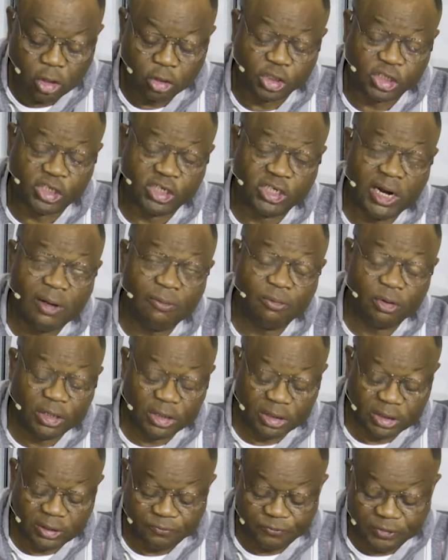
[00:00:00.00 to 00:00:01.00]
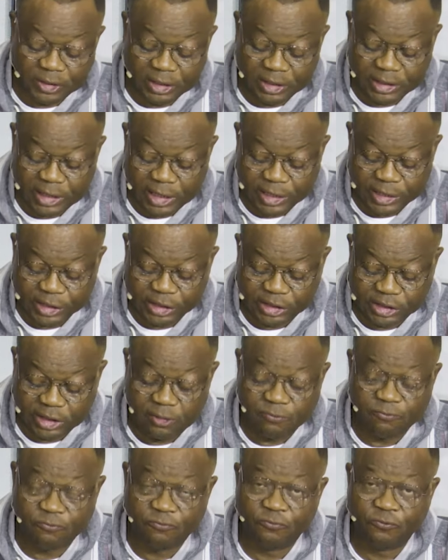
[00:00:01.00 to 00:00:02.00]
or travel in different
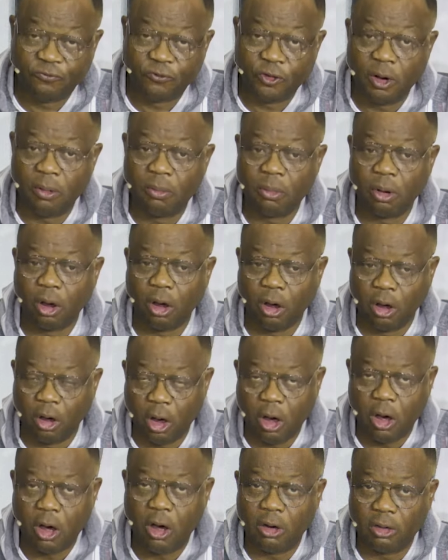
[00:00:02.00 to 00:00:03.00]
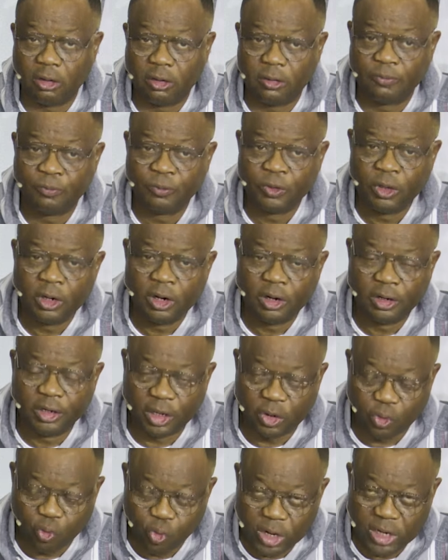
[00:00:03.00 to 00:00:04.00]
direction from God's
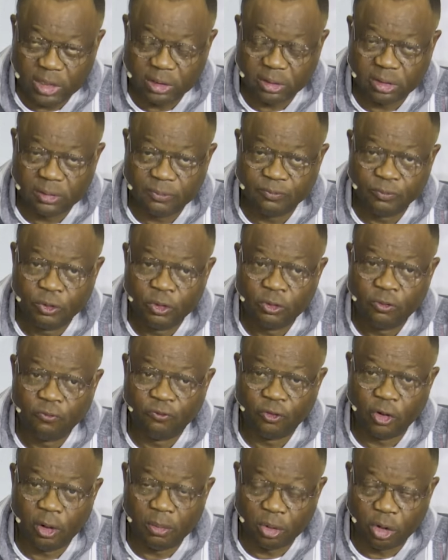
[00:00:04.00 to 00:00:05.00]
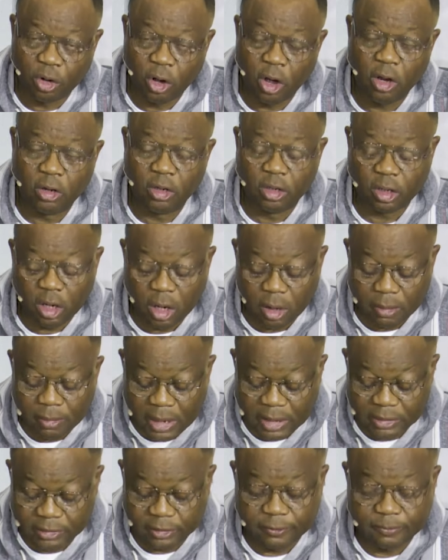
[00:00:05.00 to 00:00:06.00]
request, from God's
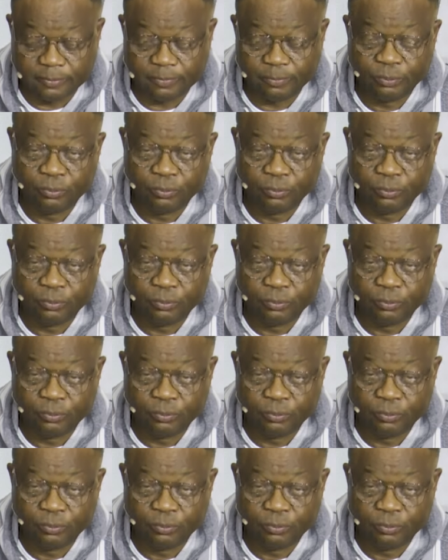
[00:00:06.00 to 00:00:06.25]
command.